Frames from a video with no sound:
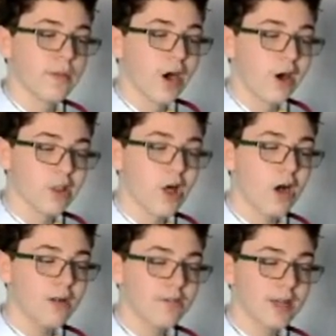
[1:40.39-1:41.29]
a
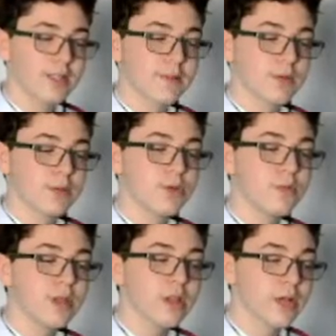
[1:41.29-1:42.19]
long, flexible,
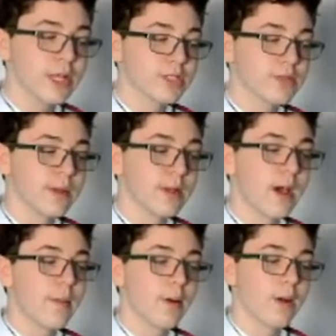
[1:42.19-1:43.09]
tubular instrument
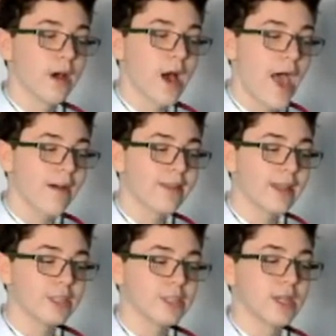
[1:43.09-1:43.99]
about ½
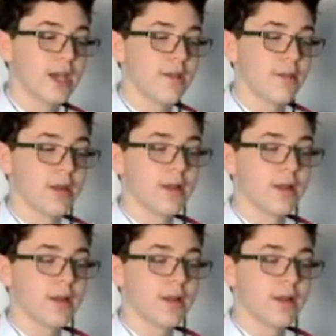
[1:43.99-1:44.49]
inch in diameter